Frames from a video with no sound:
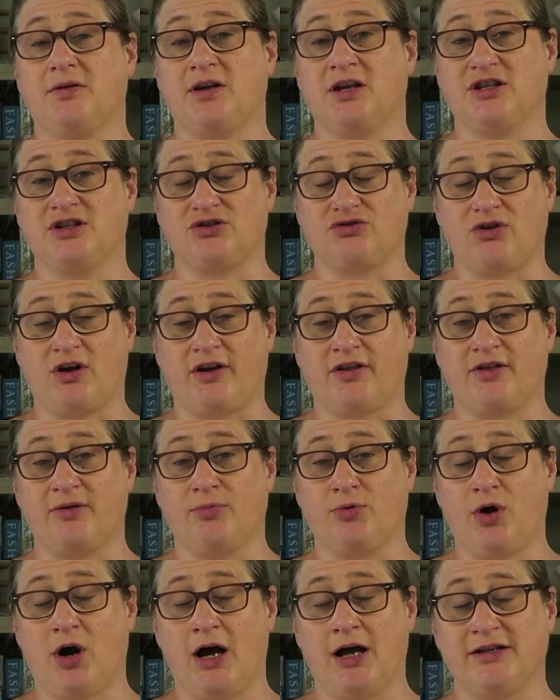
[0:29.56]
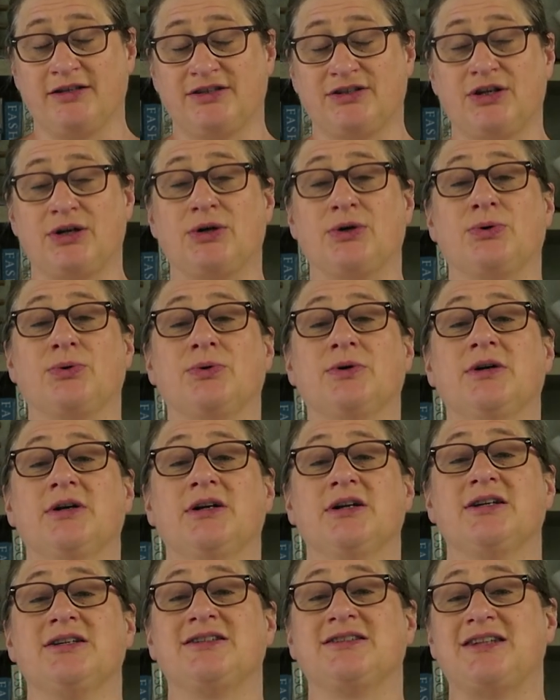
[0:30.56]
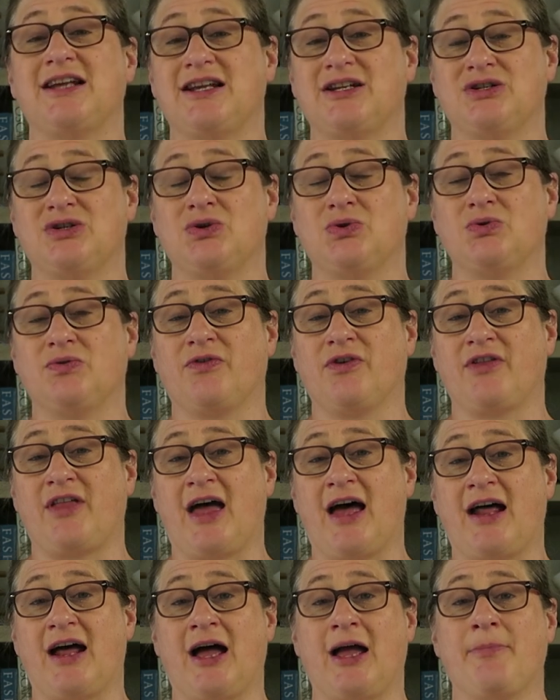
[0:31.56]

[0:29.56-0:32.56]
construct the bra, so stay tuned for that.